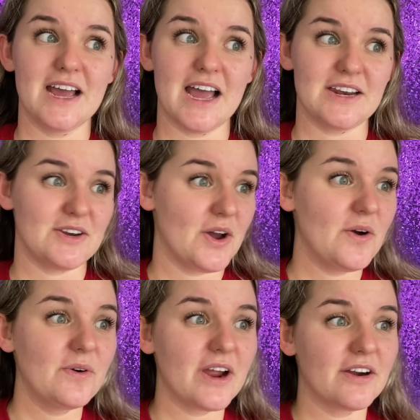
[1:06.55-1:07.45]

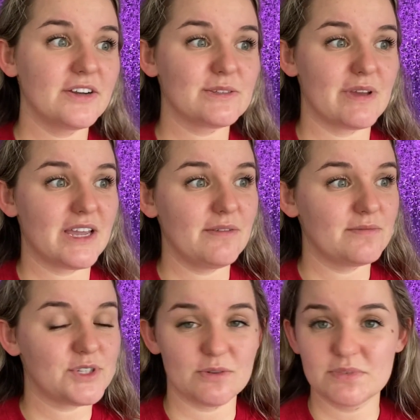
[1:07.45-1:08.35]
know Ariel's makeup
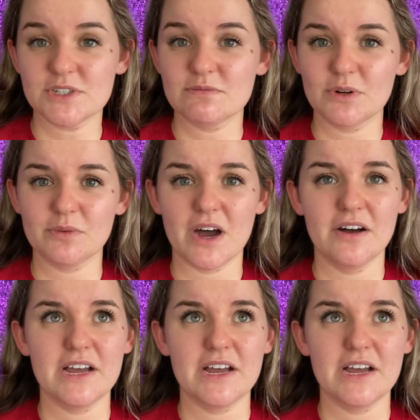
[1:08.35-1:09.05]
super well,